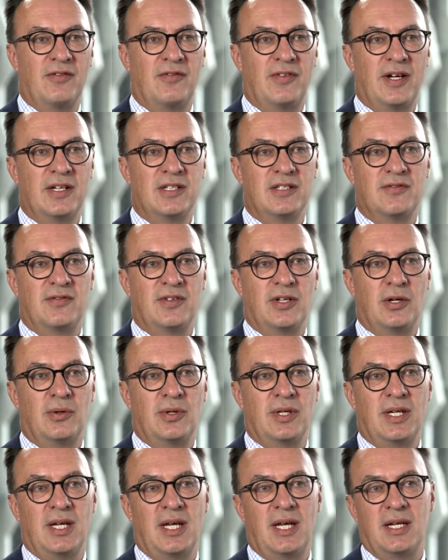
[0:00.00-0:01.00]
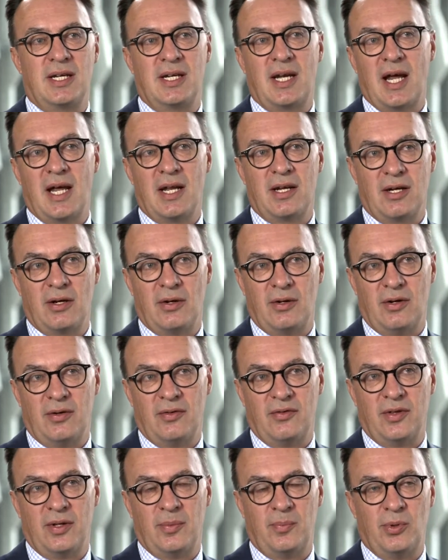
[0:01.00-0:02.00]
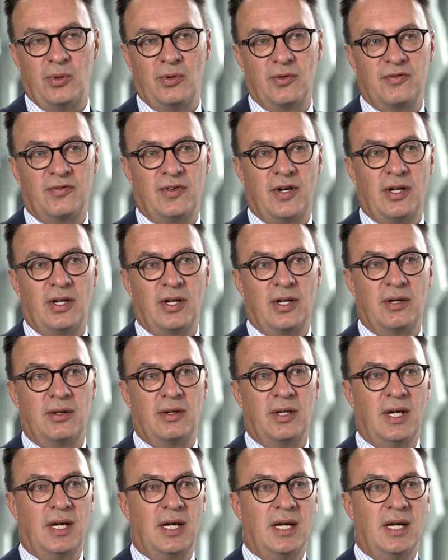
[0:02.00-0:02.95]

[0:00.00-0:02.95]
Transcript: funds flowing in and out of the portfolio